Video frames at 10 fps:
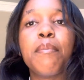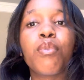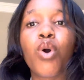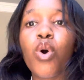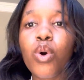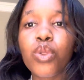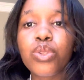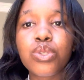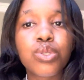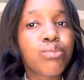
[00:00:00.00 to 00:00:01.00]
go
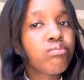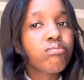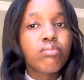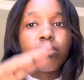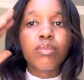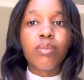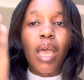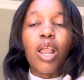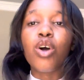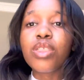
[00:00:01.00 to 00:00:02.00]

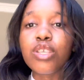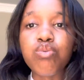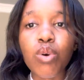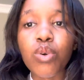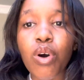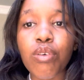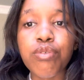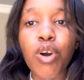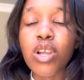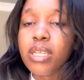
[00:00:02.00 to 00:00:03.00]
along this road
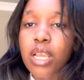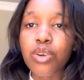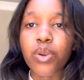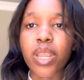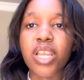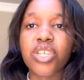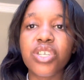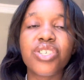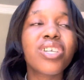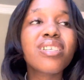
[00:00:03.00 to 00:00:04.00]
of content
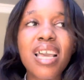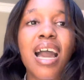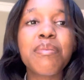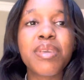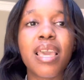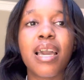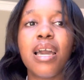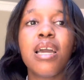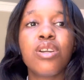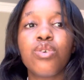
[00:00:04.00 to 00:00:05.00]
creation, just come here
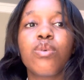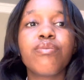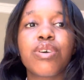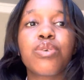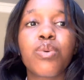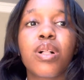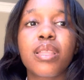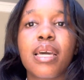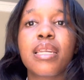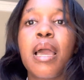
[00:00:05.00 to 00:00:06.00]
knowing very well
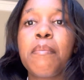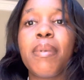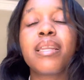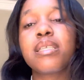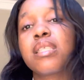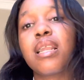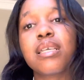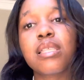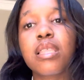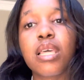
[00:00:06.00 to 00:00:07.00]
that money is the
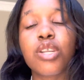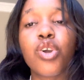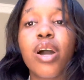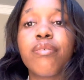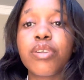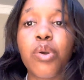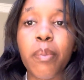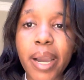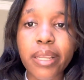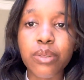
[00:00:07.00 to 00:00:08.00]
last thing that you have in your
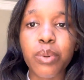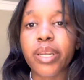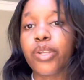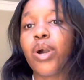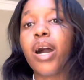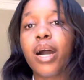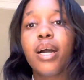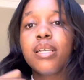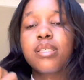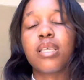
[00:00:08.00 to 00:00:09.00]
mind when you are
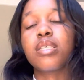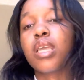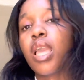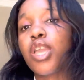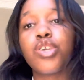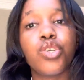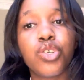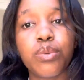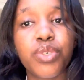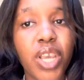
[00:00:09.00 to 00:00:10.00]
starting a
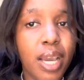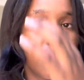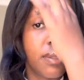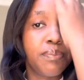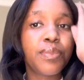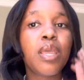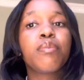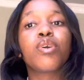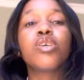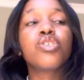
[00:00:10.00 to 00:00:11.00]
YouTube channel,
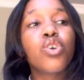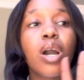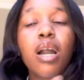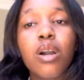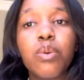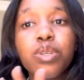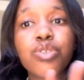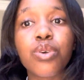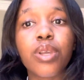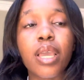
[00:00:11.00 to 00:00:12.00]
because you are going
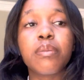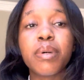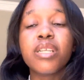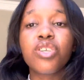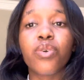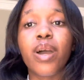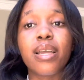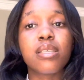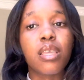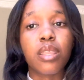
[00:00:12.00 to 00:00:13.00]
to get
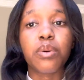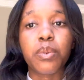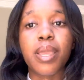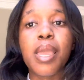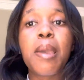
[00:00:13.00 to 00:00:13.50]
monetized either way.